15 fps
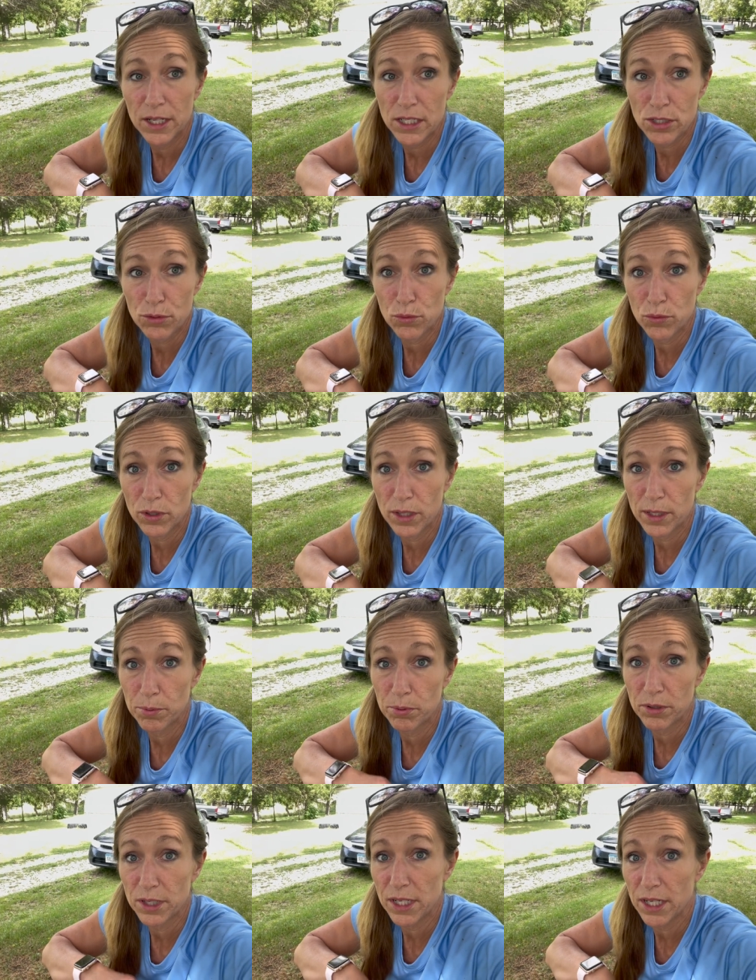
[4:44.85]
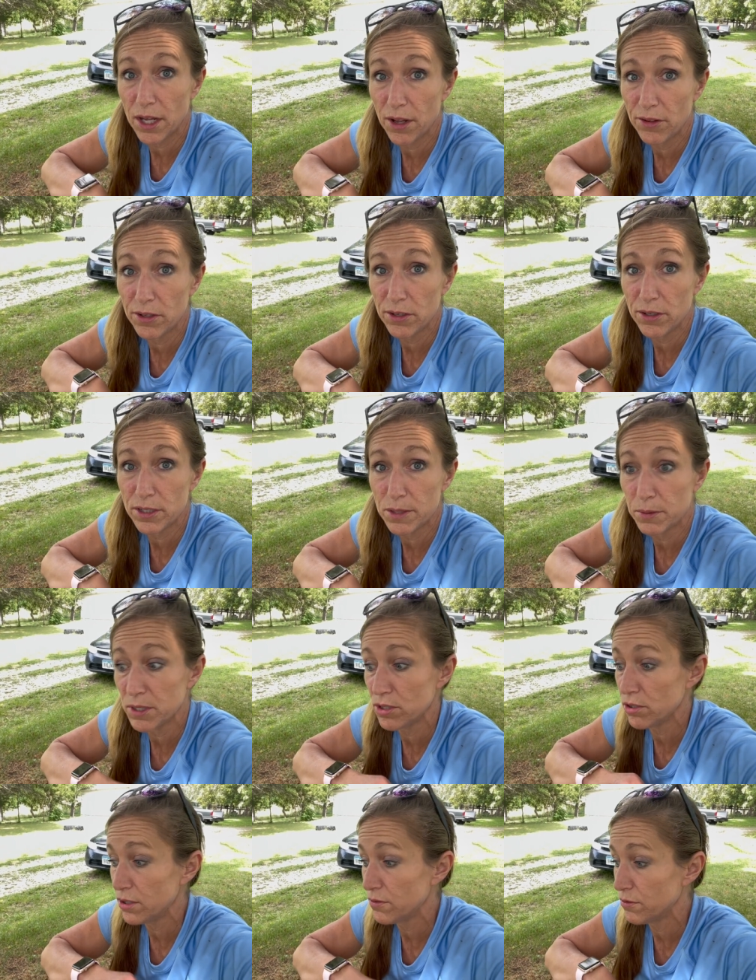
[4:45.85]
It's a really pretty color,
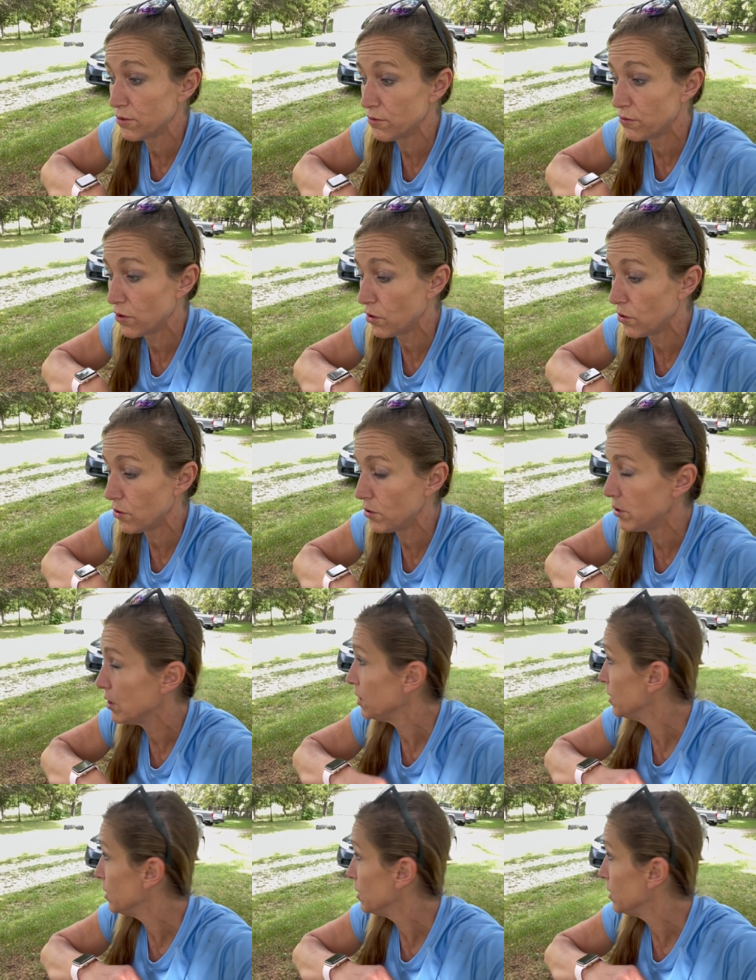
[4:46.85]
especially for fall.